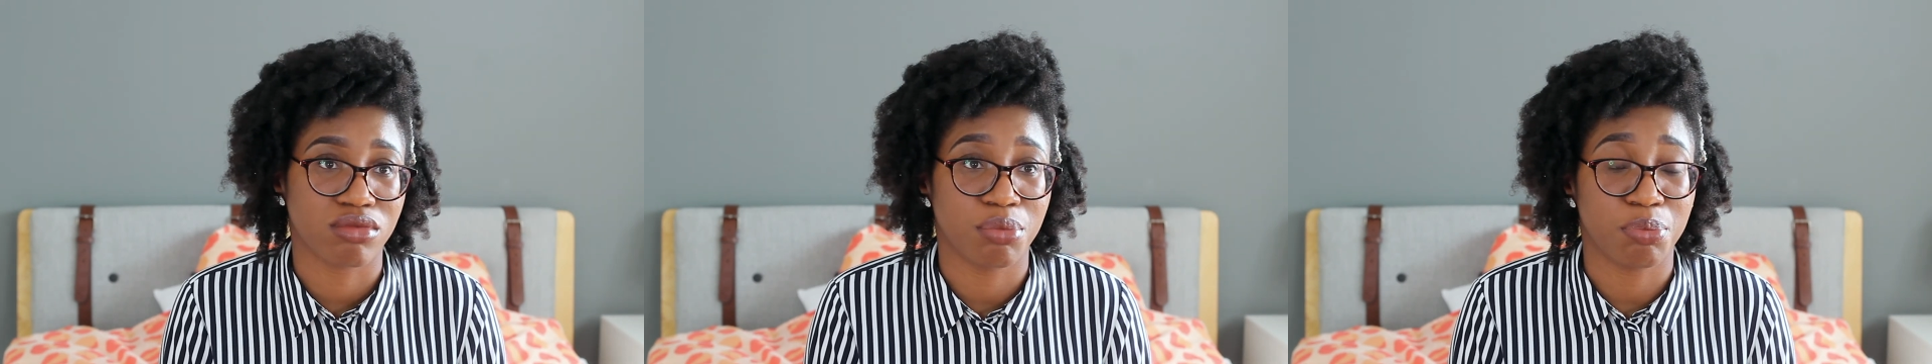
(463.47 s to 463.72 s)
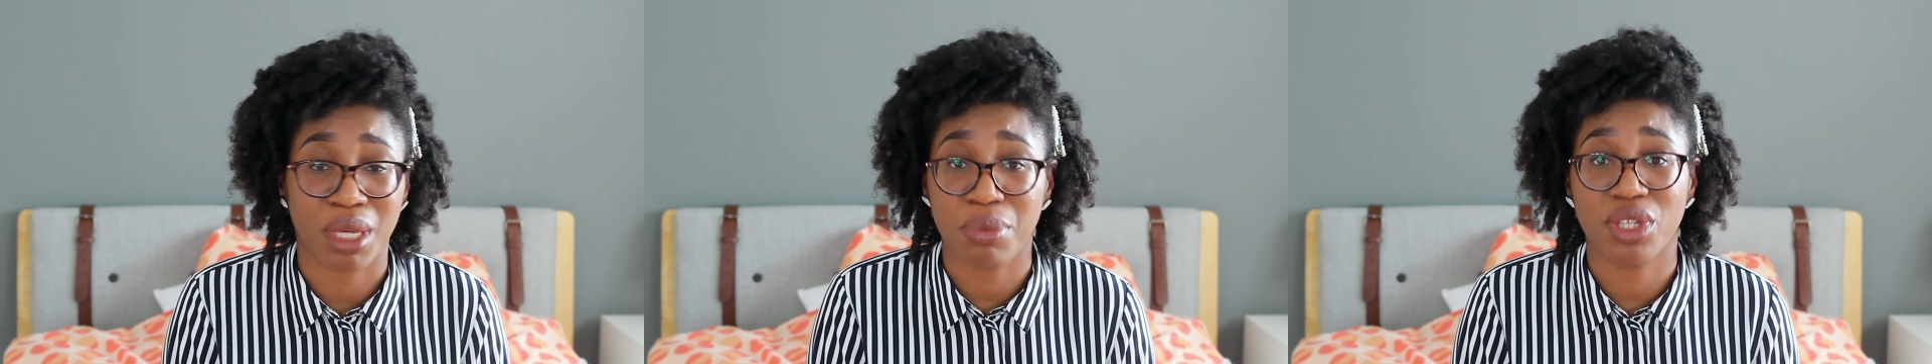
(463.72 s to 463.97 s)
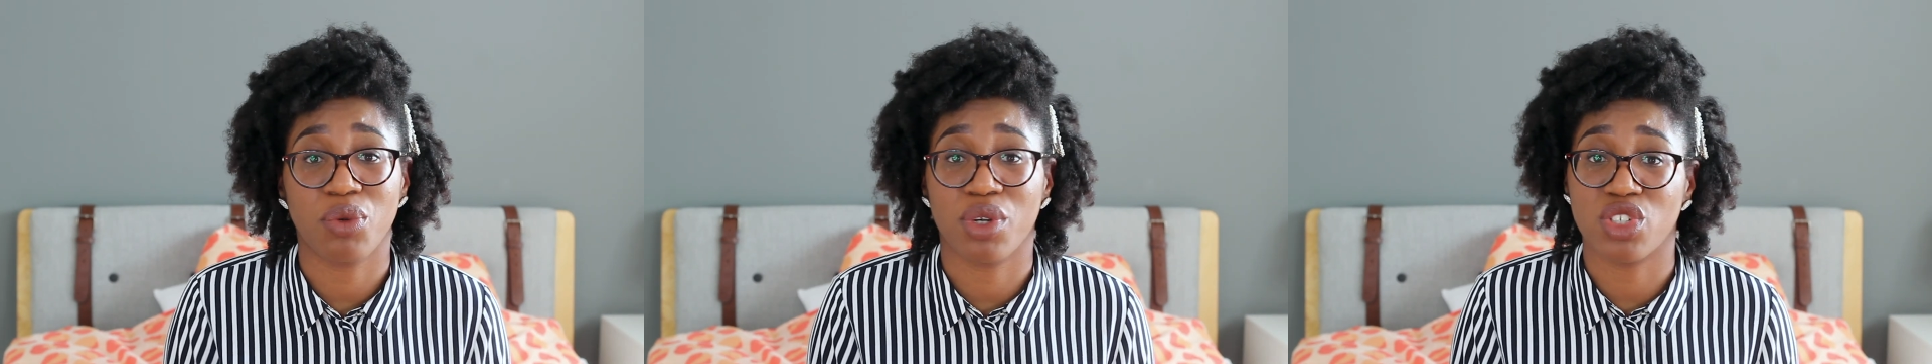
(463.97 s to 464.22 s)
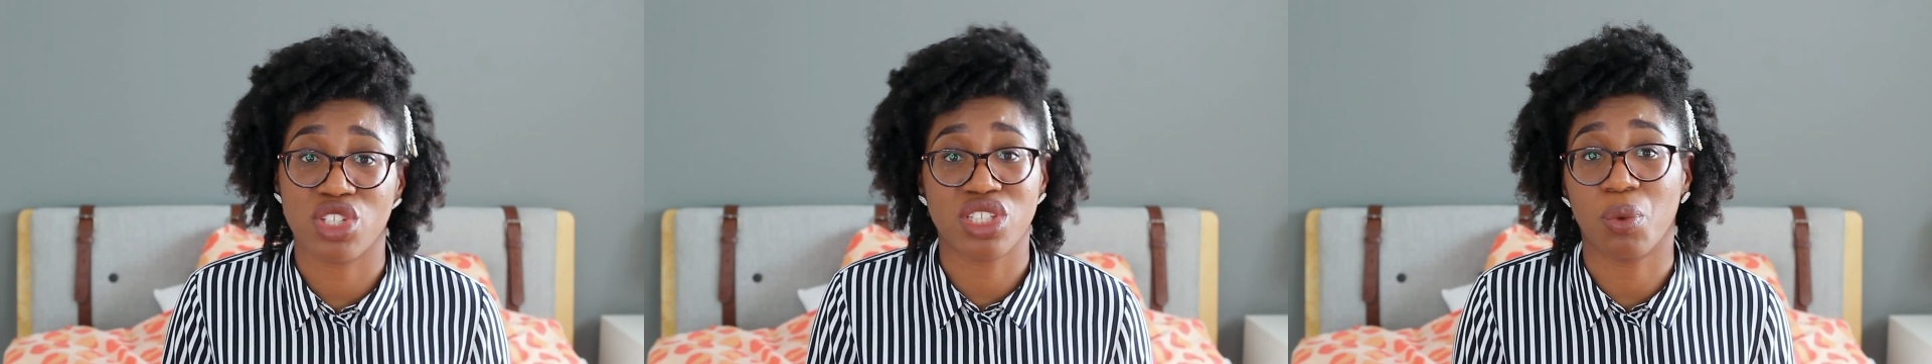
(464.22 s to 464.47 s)
Maybe they were
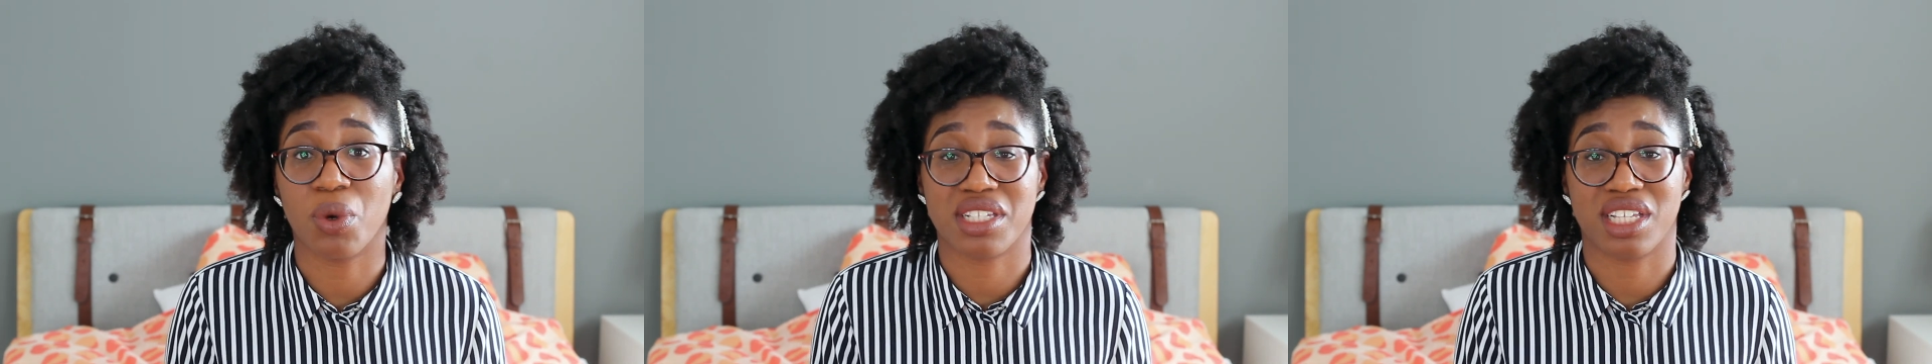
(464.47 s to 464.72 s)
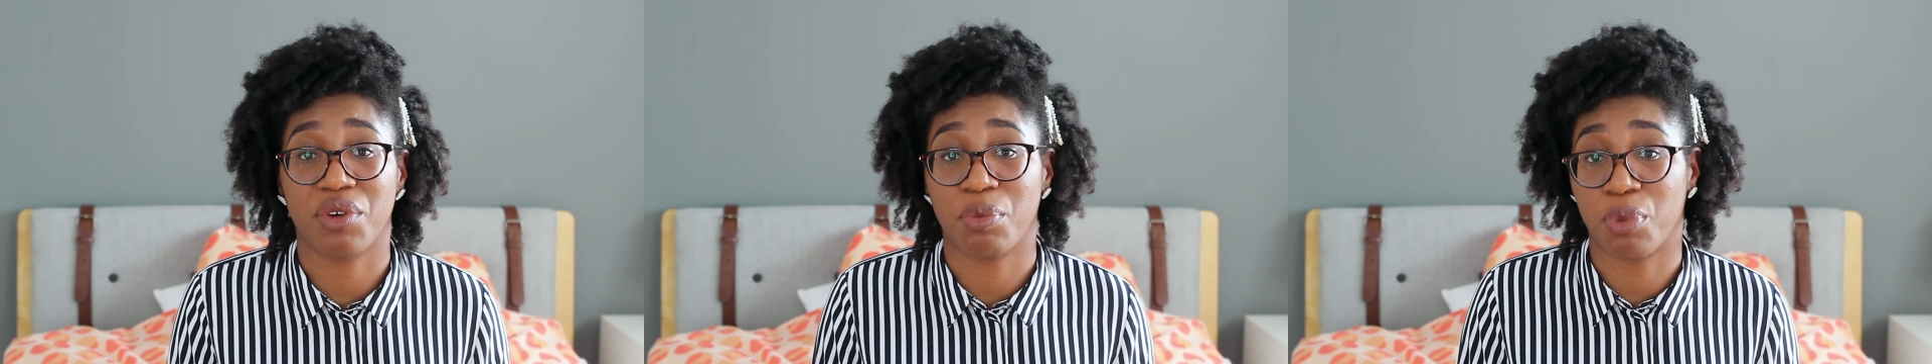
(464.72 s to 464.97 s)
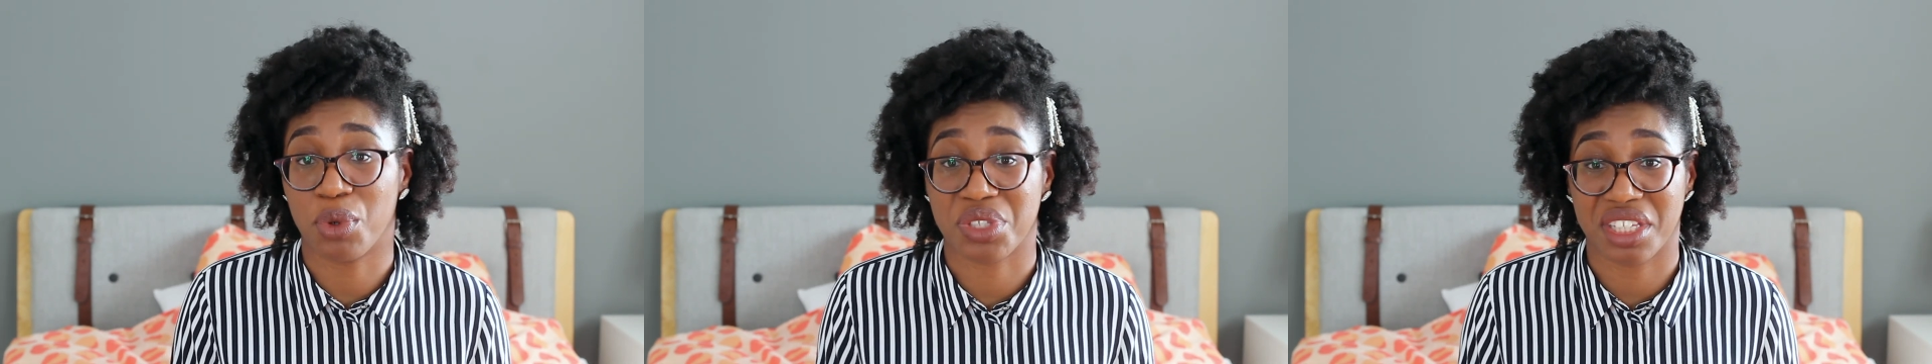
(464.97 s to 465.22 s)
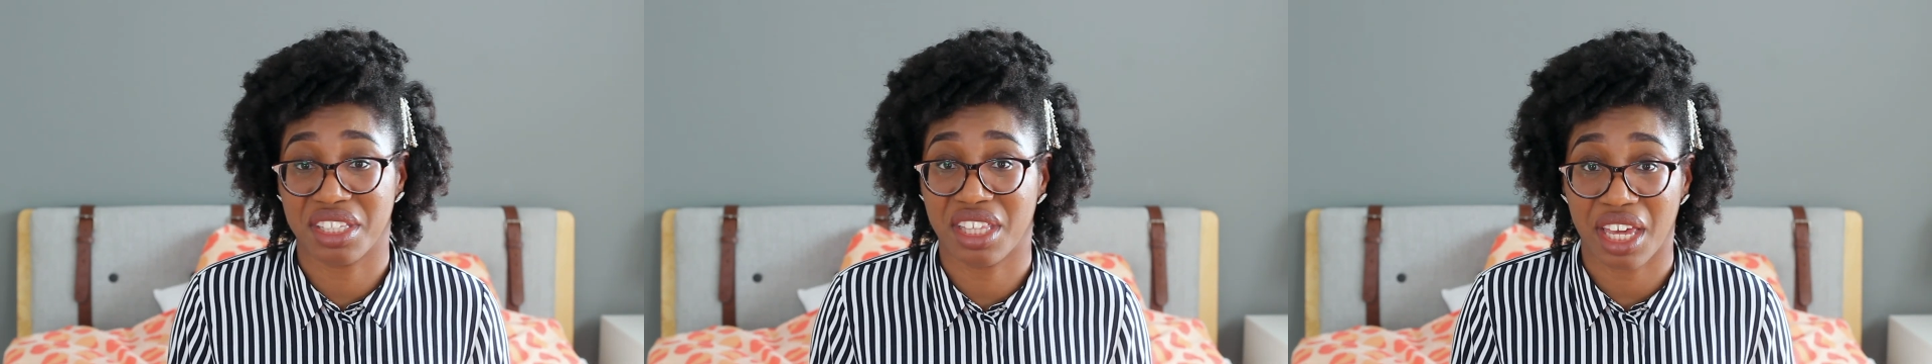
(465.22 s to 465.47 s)
just the ones that were
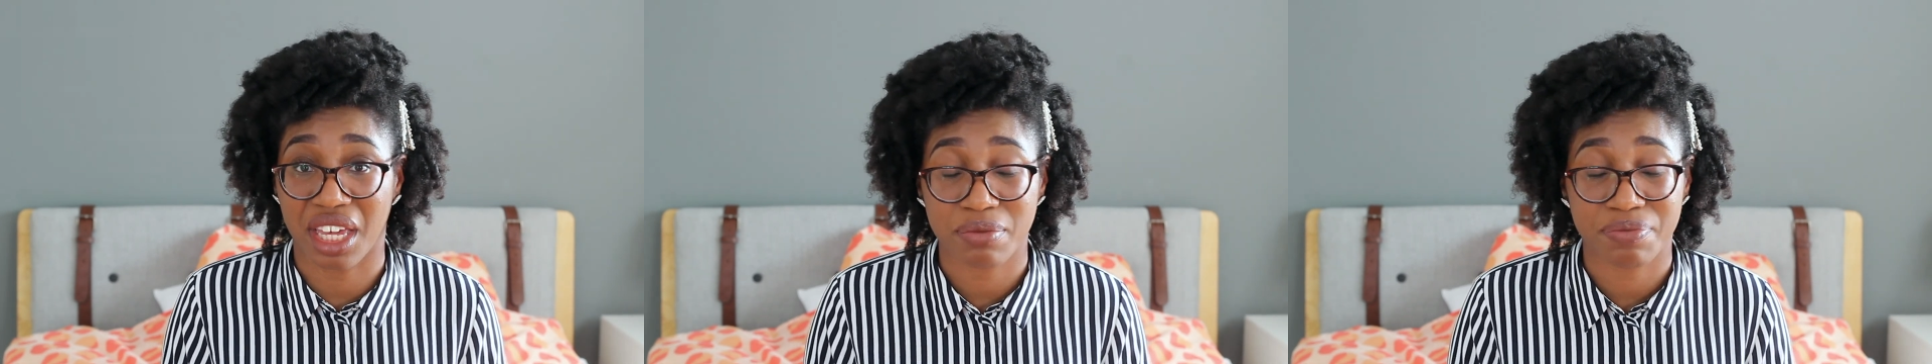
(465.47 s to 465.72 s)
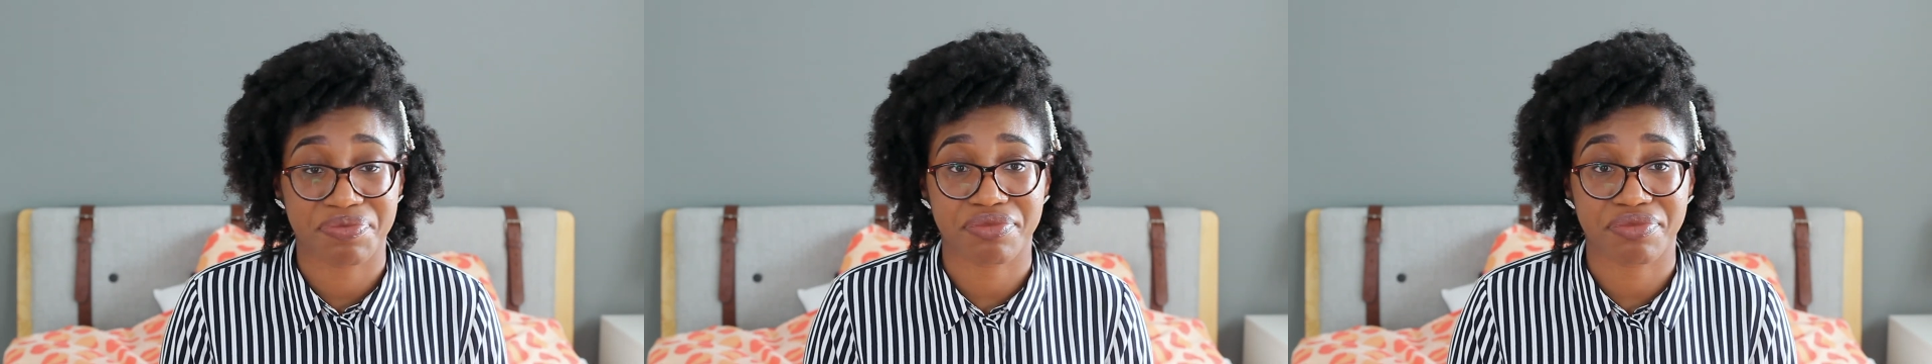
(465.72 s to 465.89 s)
posted there.